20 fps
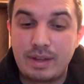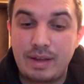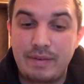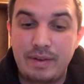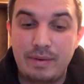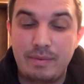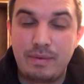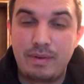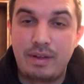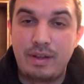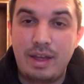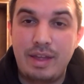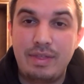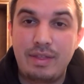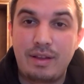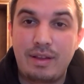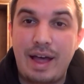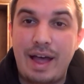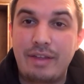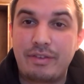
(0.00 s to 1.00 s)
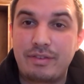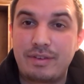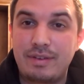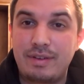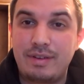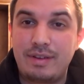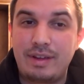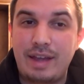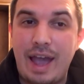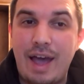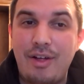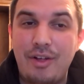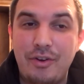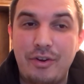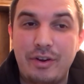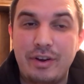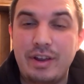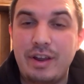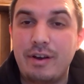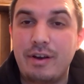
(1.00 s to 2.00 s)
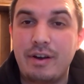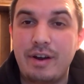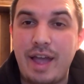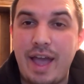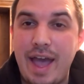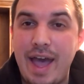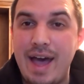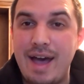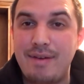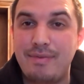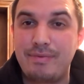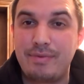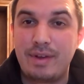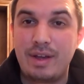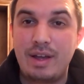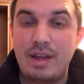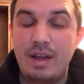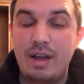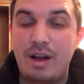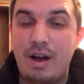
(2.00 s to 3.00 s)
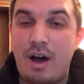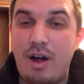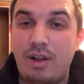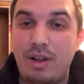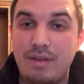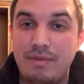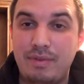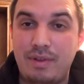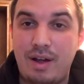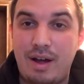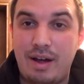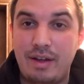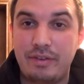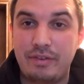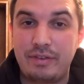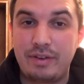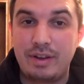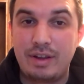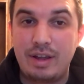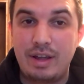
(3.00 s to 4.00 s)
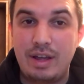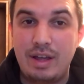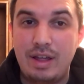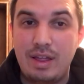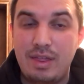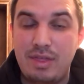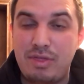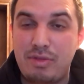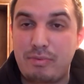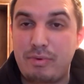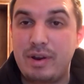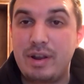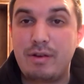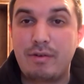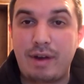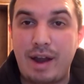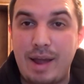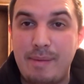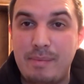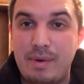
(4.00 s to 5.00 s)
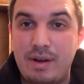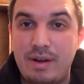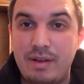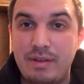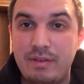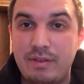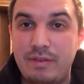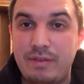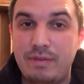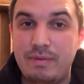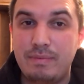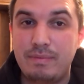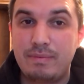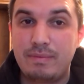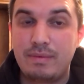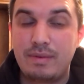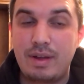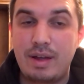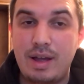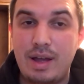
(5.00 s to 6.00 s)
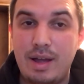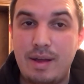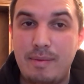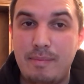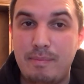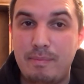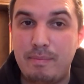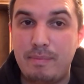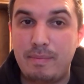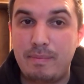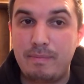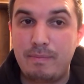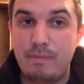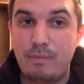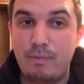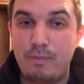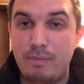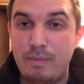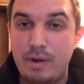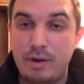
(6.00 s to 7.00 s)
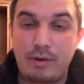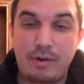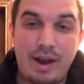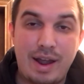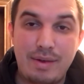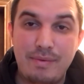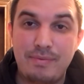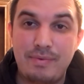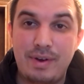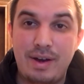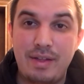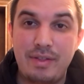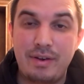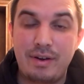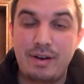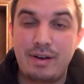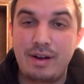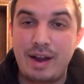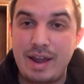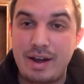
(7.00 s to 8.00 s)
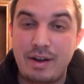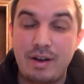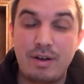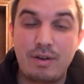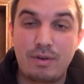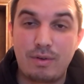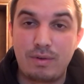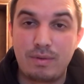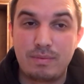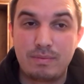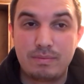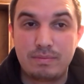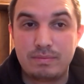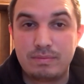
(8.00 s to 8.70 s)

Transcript: I mean, in the last calendar year and a half, I'll have lost 3 grandmas, a grandfather, and an uncle.